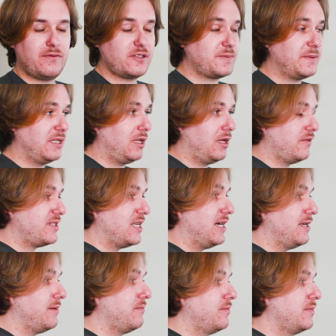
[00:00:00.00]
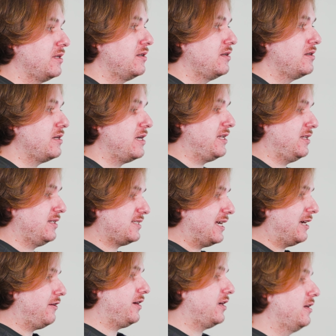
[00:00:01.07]
I spent a lot of time in this
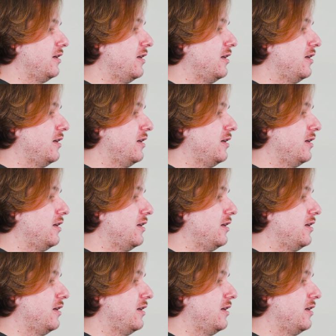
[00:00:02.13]
area.